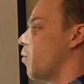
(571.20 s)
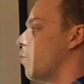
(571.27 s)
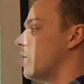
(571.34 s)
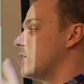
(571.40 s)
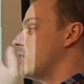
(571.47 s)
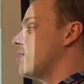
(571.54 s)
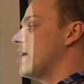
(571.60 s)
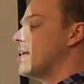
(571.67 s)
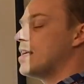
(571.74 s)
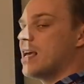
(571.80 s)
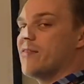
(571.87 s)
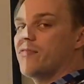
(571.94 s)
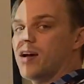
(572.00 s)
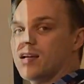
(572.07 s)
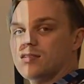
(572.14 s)
what do they
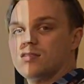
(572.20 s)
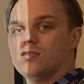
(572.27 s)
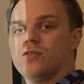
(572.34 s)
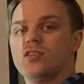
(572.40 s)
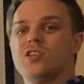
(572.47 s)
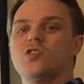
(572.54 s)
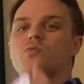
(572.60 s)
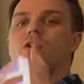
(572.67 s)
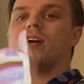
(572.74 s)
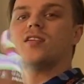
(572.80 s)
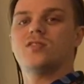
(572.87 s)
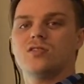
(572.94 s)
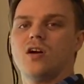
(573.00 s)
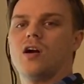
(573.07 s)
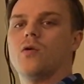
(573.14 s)
give us? So this is where I
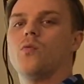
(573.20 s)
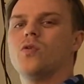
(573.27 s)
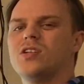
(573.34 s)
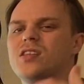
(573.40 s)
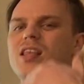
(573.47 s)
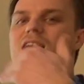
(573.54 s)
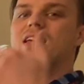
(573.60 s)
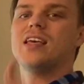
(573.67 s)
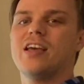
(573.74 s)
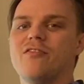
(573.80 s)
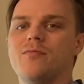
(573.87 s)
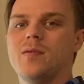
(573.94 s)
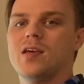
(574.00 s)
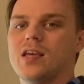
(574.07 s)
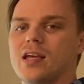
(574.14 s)
start. What do they give
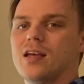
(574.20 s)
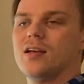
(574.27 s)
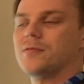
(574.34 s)
me?